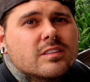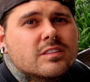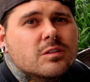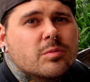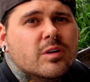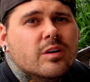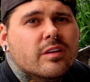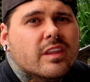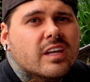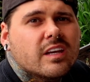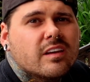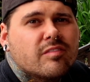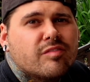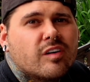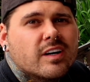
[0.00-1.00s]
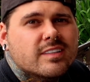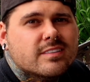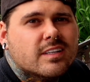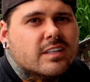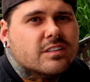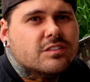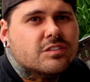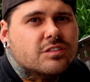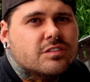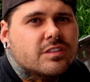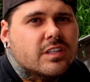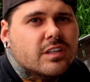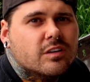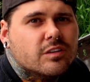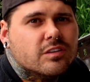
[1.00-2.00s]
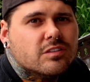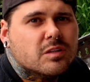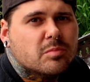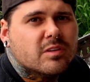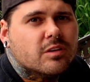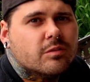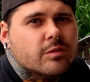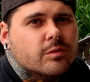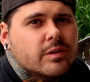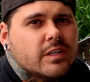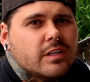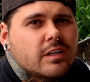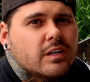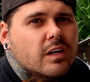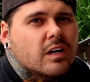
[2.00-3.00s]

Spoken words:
So we got the fire starters just sitting on the top of the grill here.